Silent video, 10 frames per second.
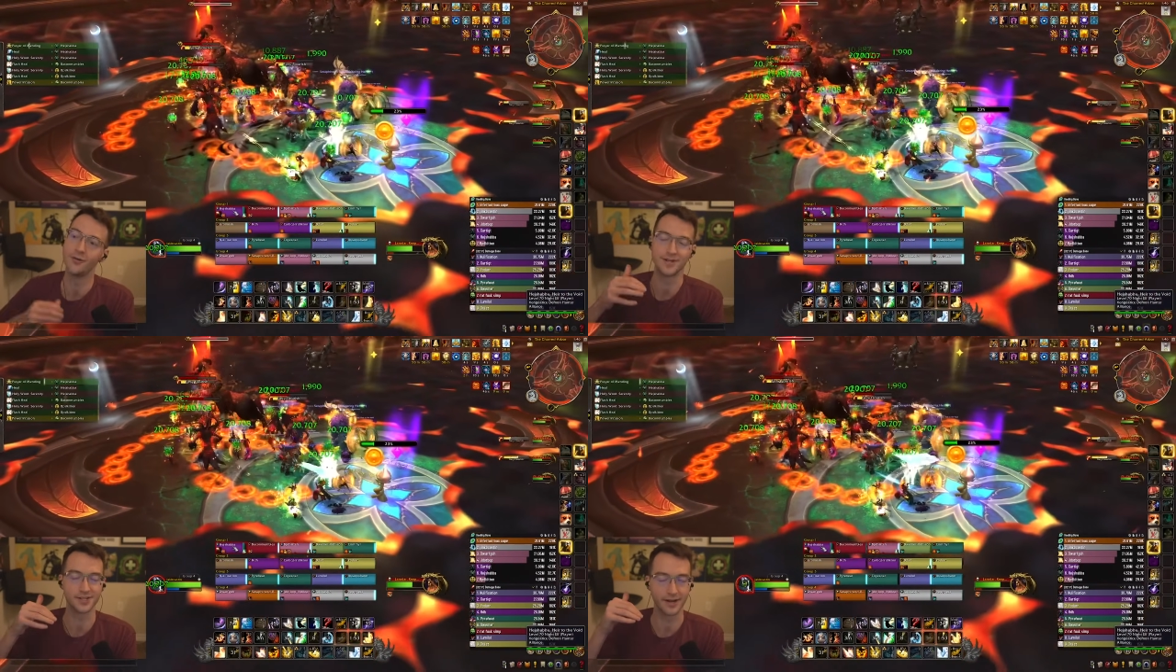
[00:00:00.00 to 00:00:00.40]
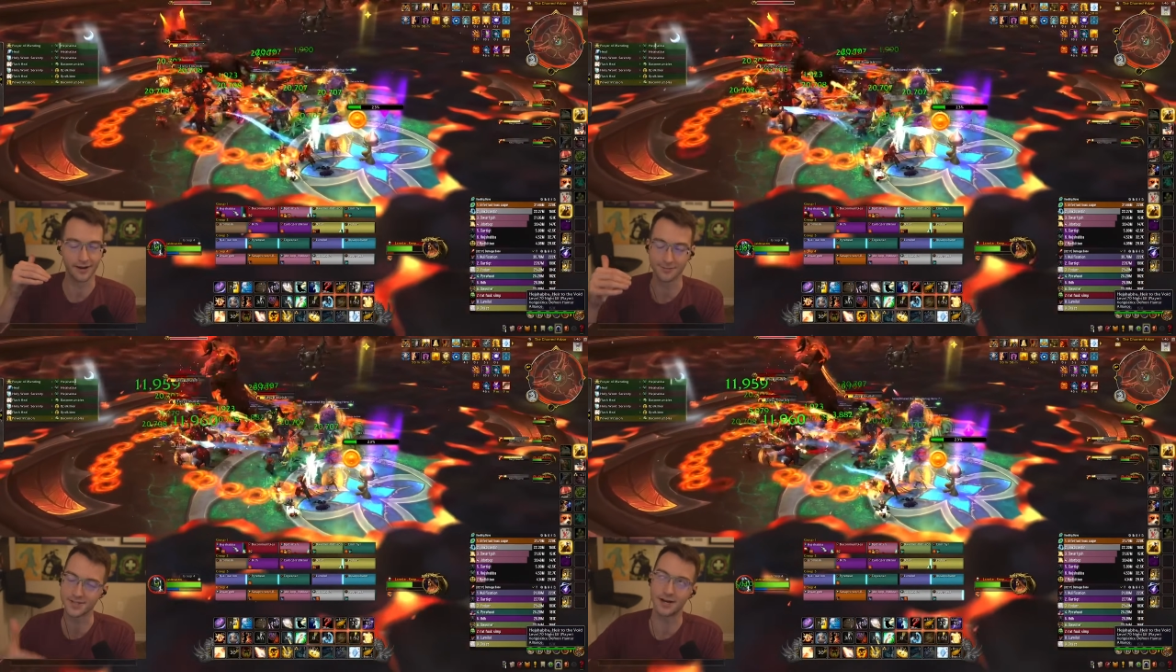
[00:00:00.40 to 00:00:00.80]
which is going
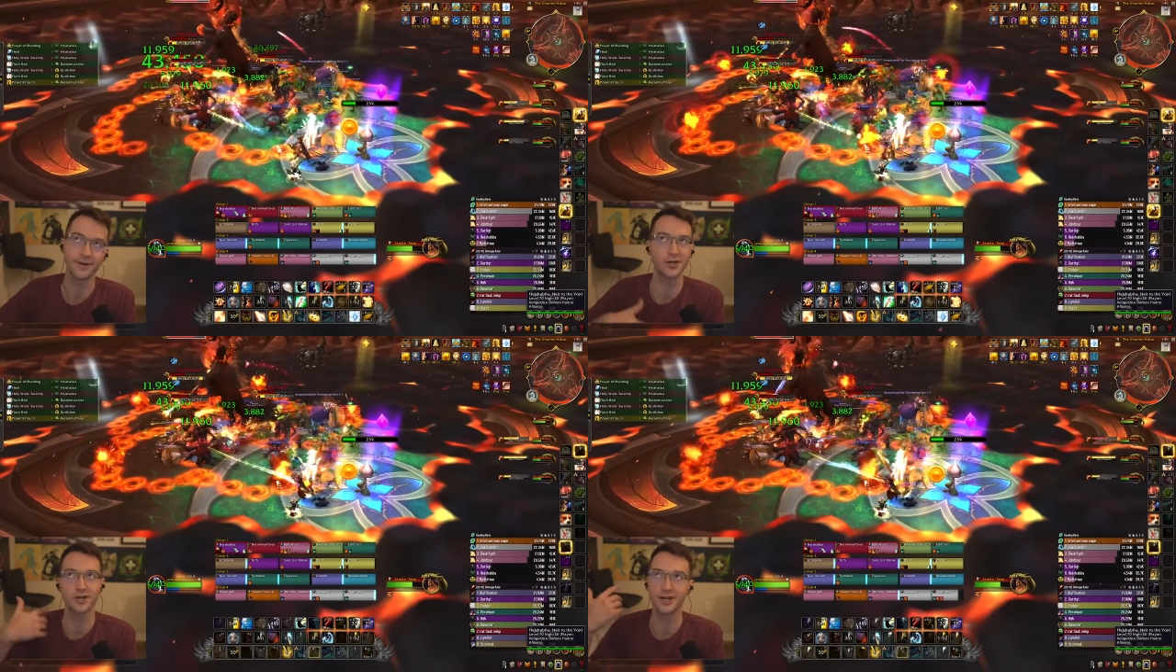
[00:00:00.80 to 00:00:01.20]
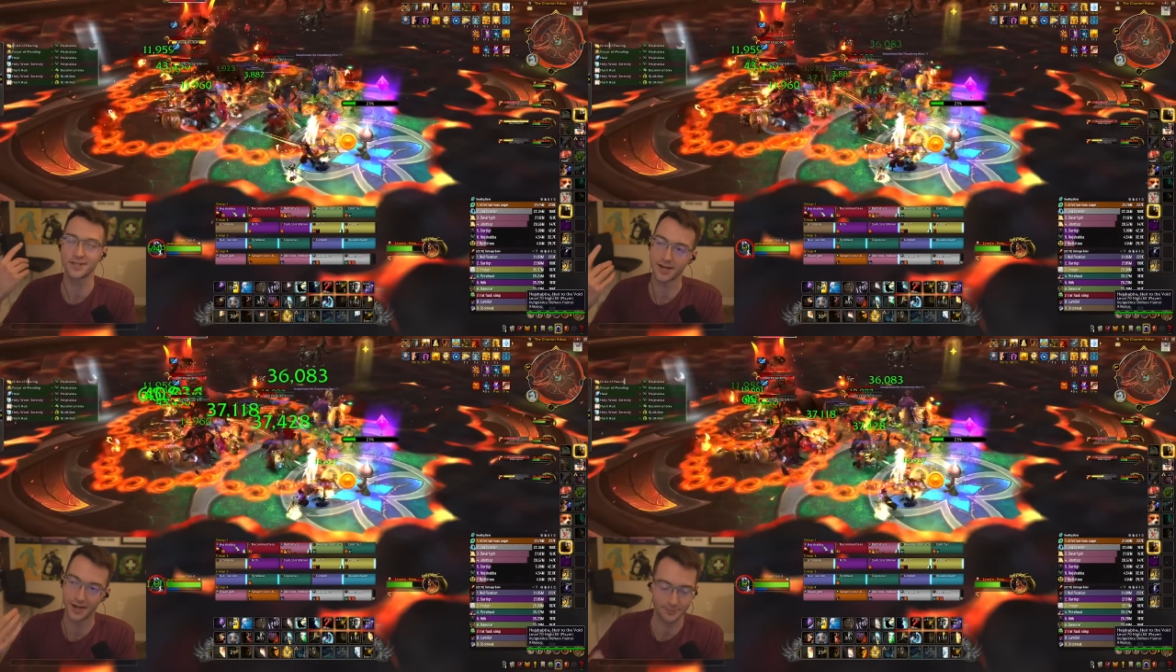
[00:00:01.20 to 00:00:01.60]
to help Salvation,
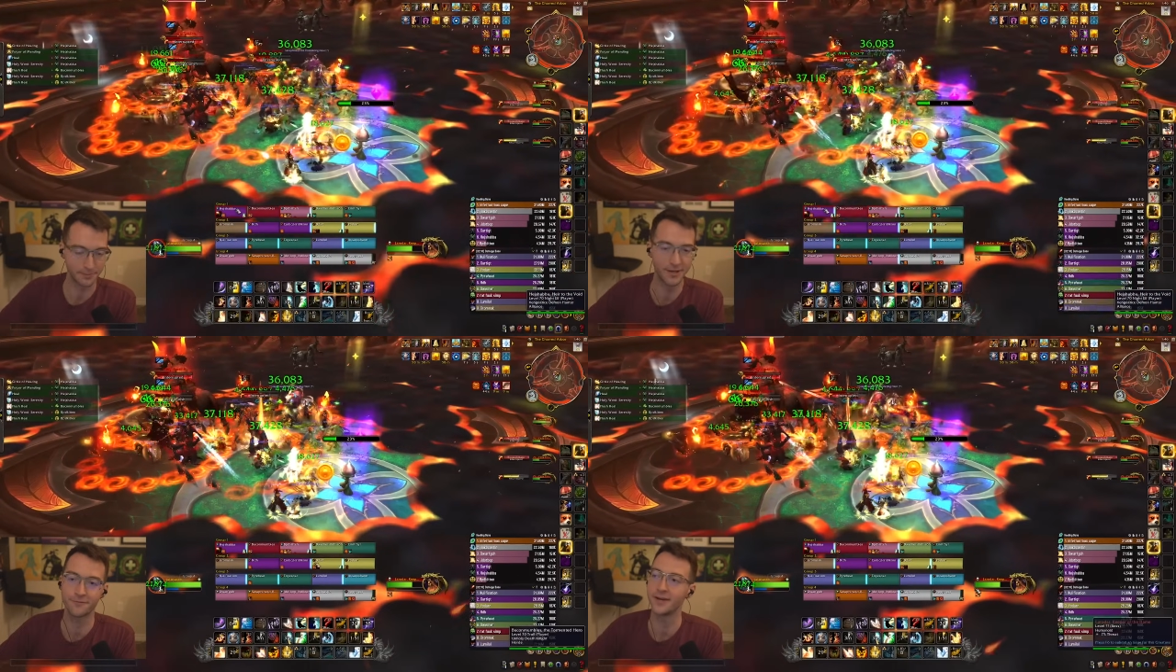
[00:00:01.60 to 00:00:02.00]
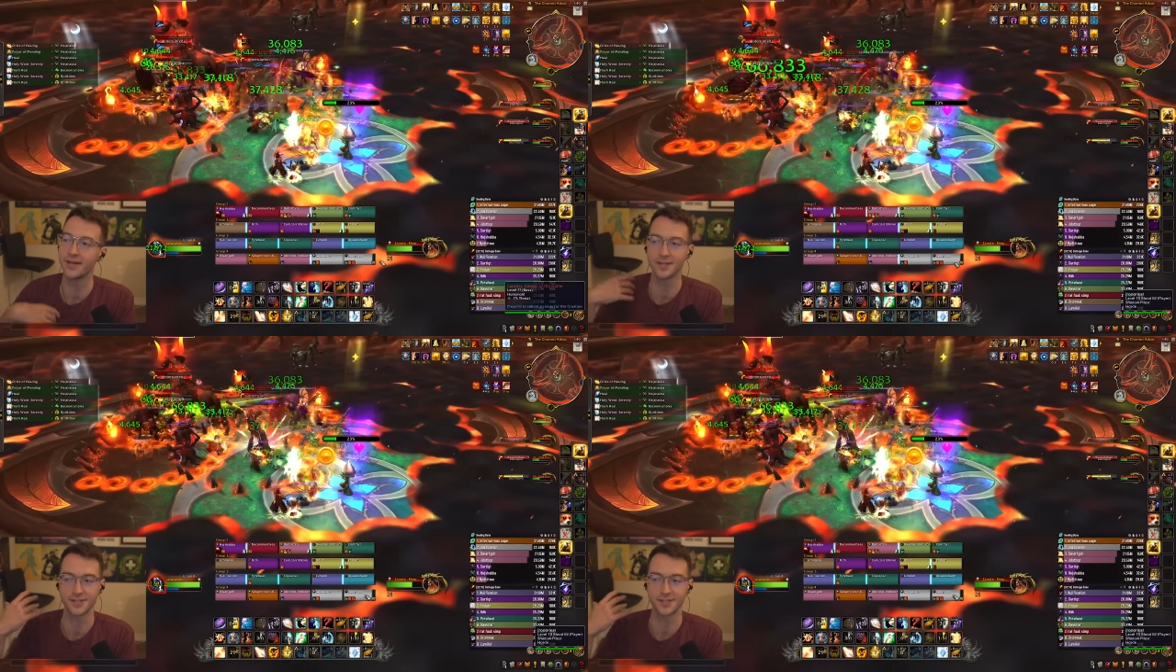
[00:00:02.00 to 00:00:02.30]
it's going to help Epiphany,